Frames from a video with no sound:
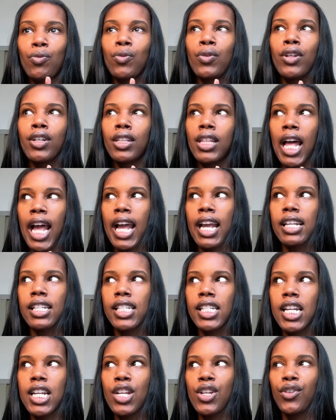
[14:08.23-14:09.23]

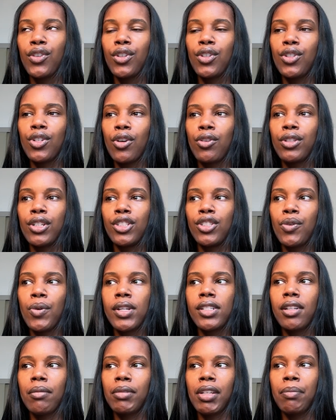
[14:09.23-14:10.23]
realize, they're doing
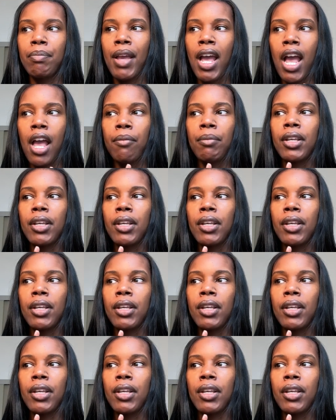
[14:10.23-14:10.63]
something bad